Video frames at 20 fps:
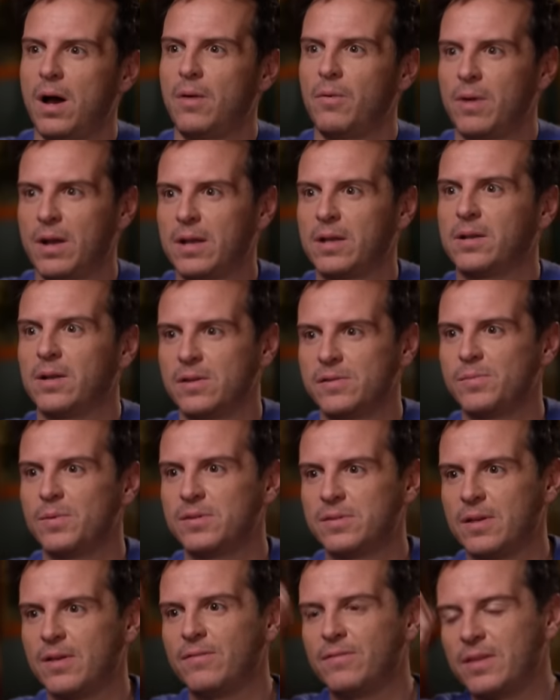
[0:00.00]
I recognize
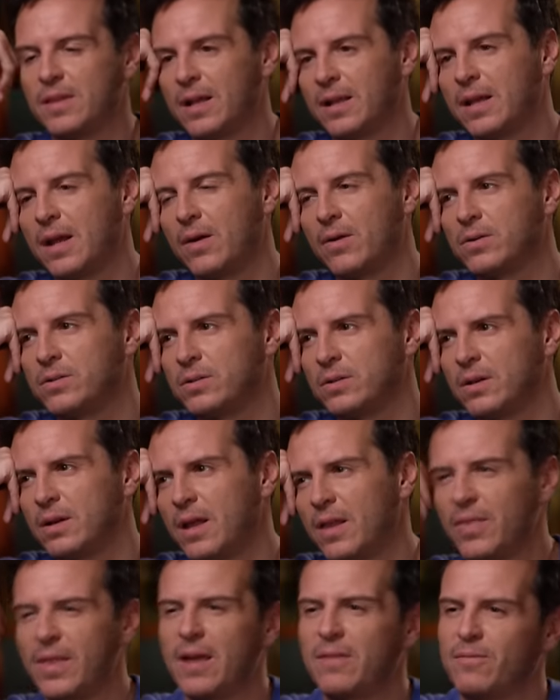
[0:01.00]
myself in that character.
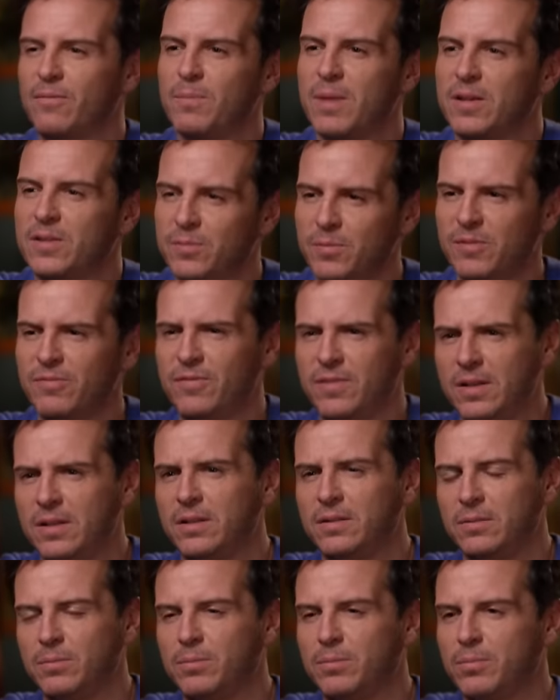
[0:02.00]
And that makes me feel